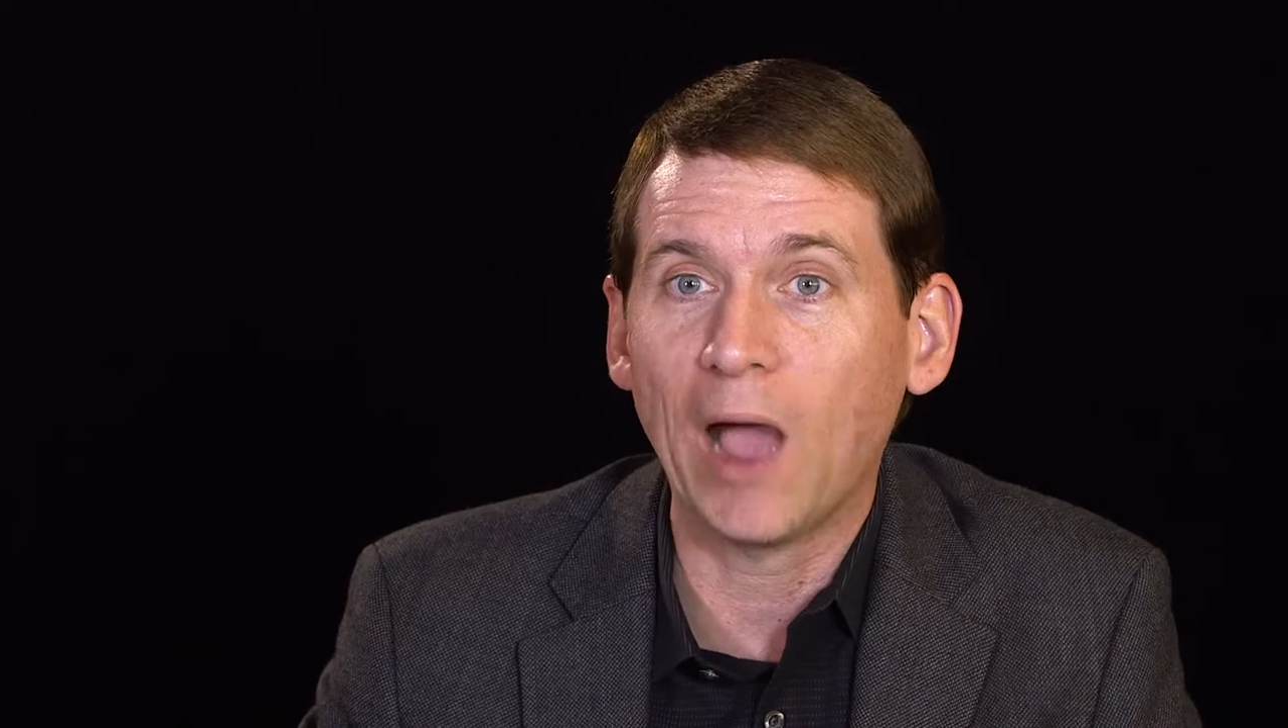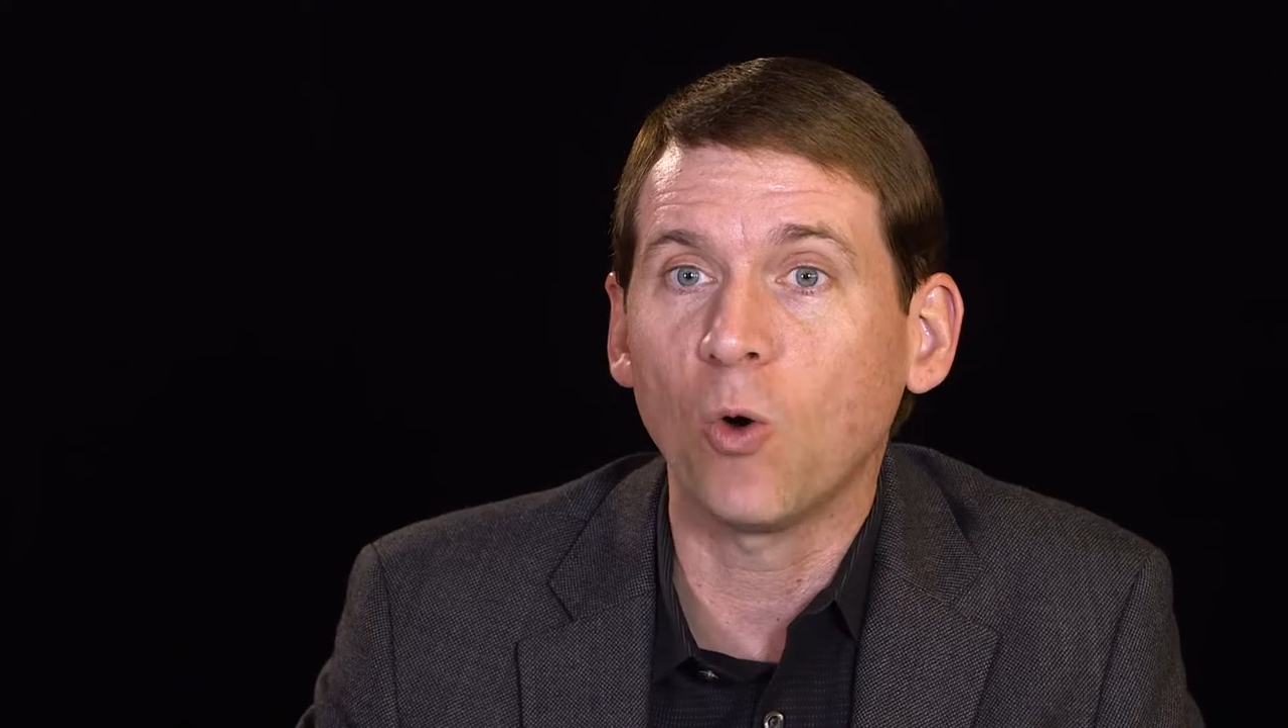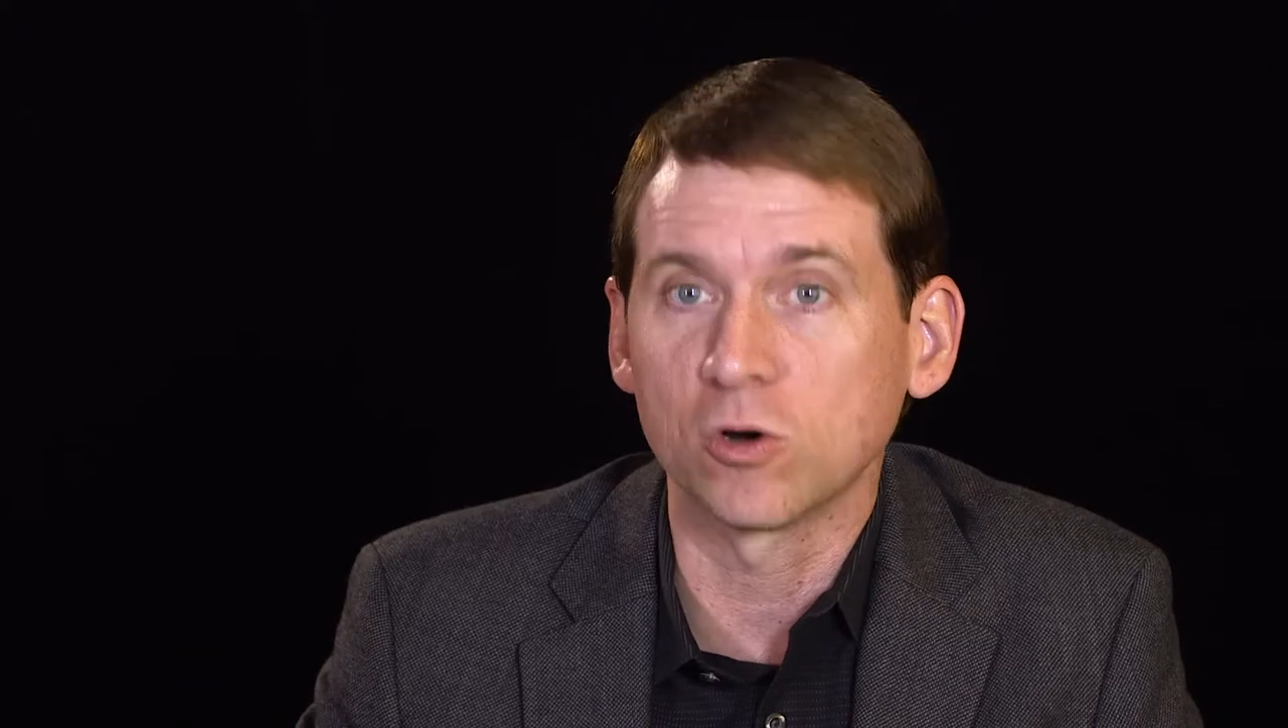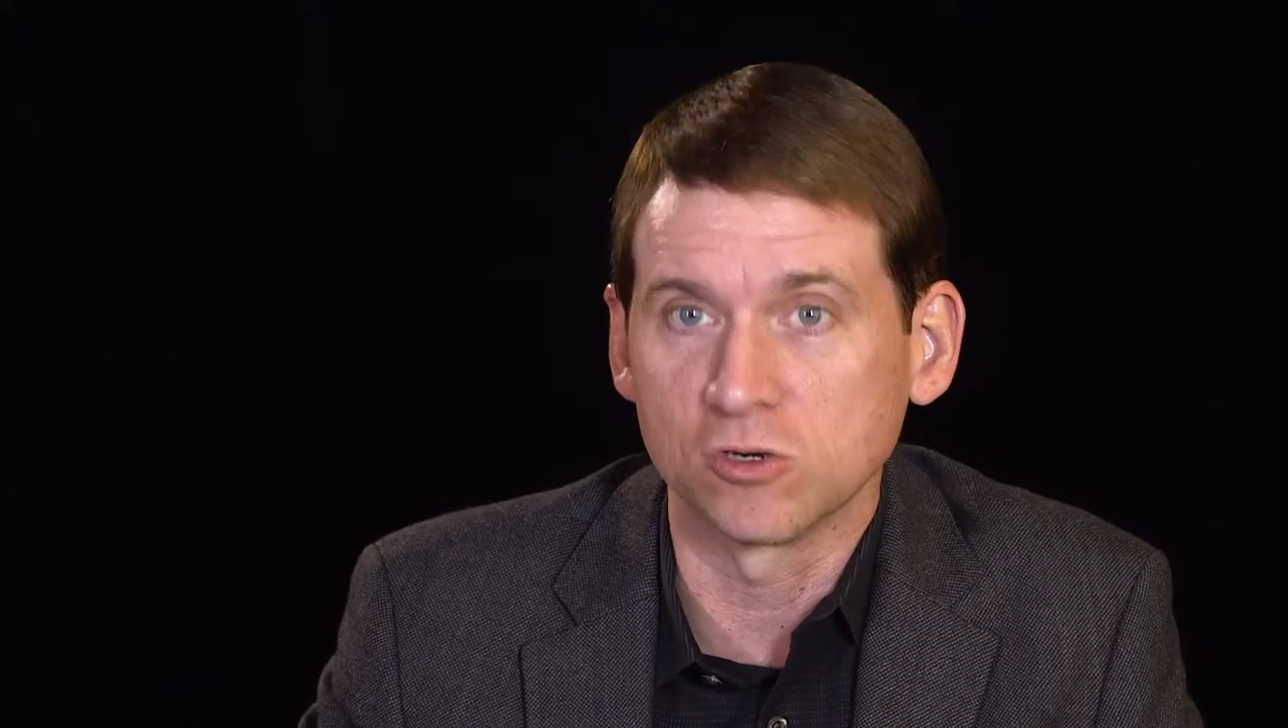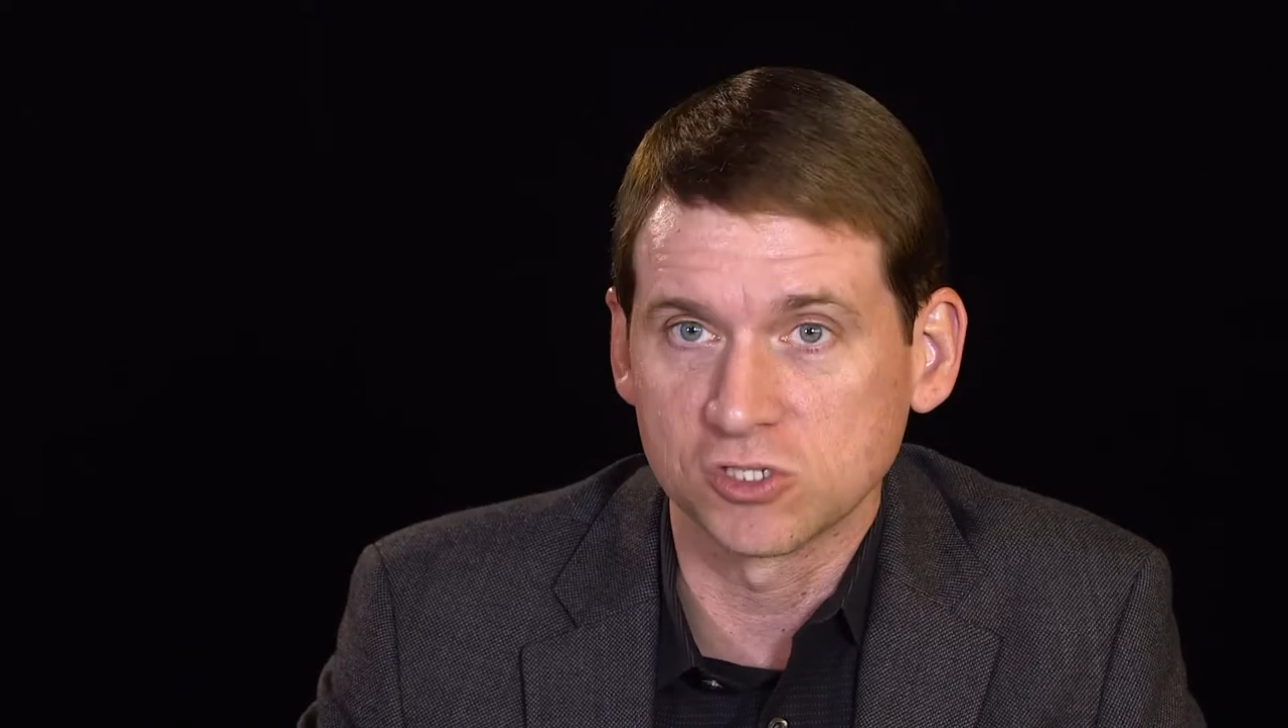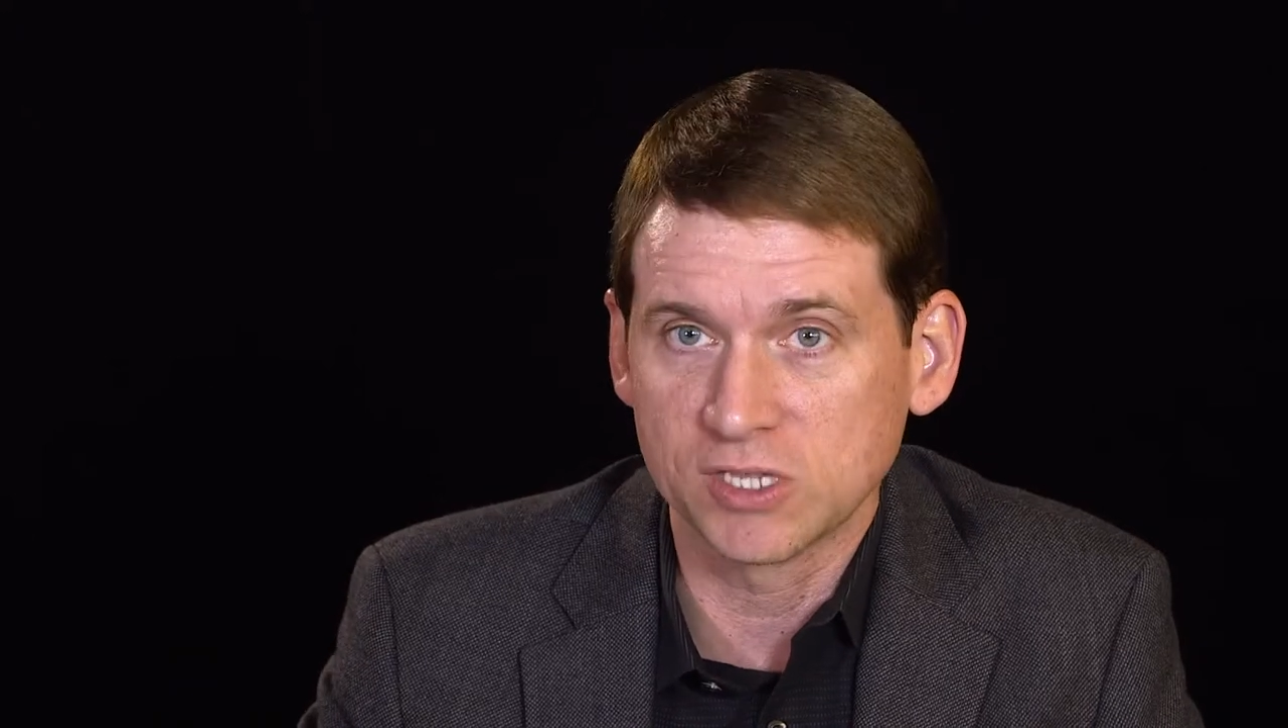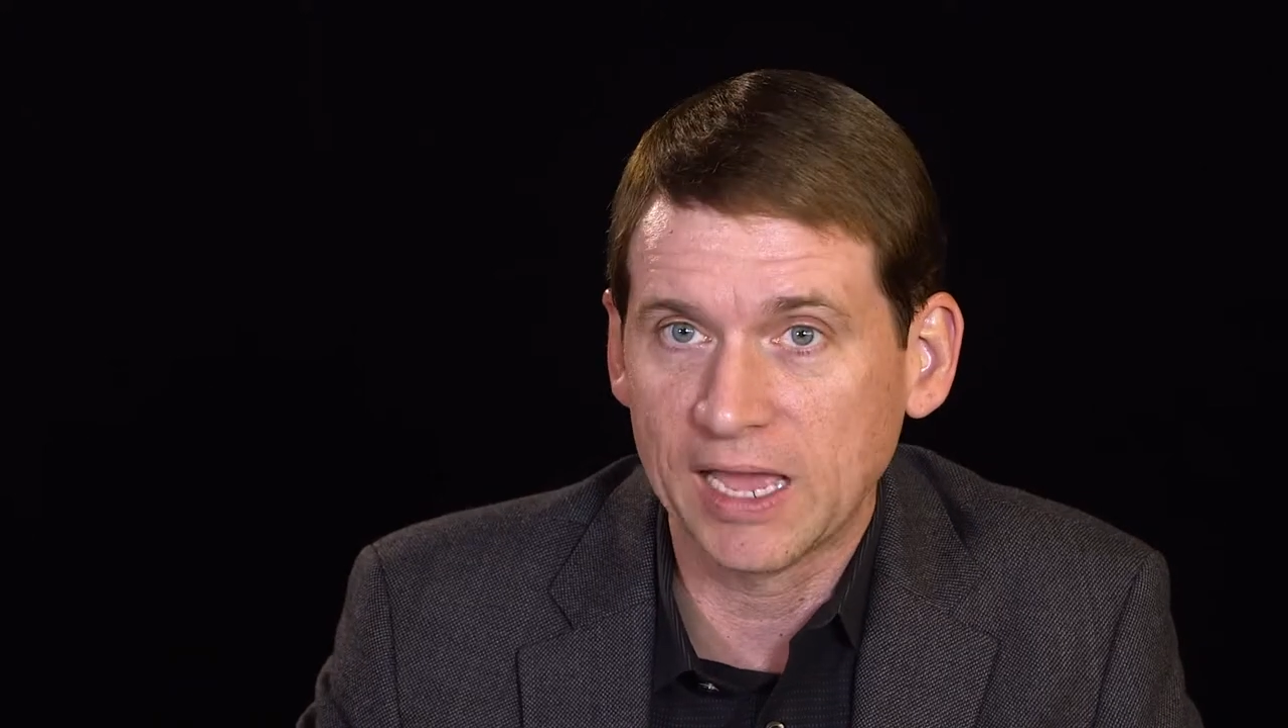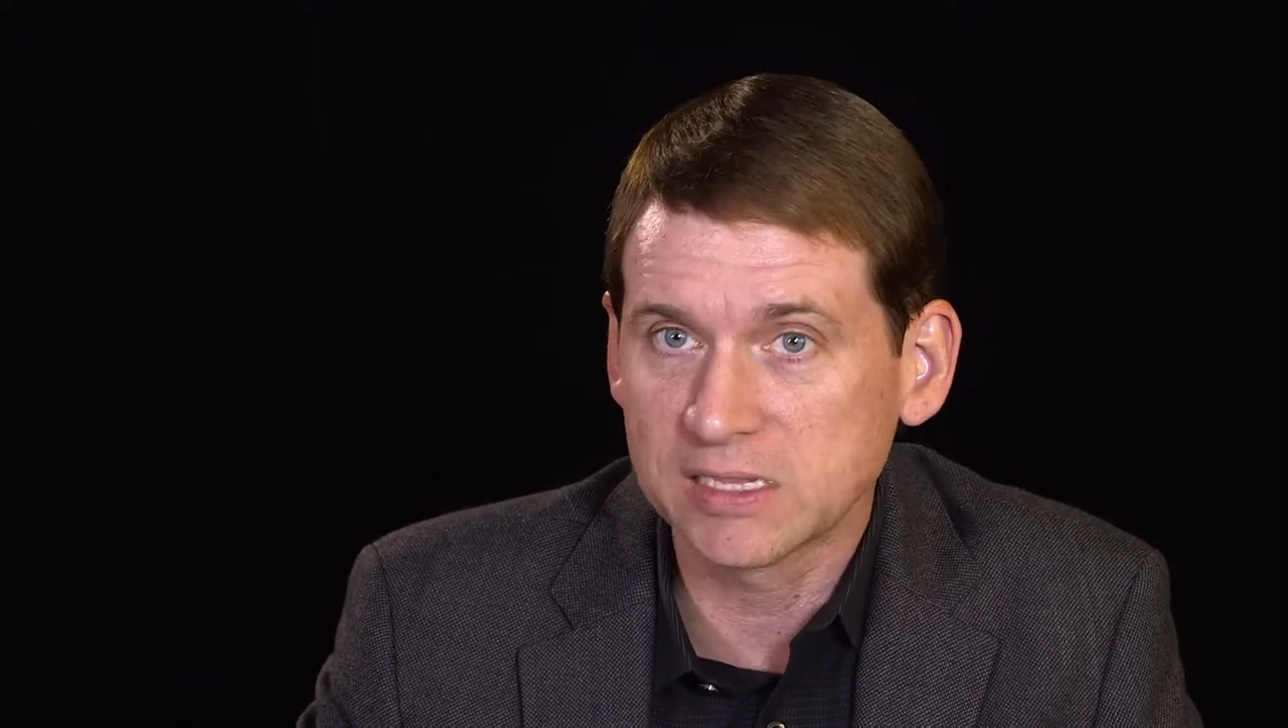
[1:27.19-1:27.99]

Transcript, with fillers: hours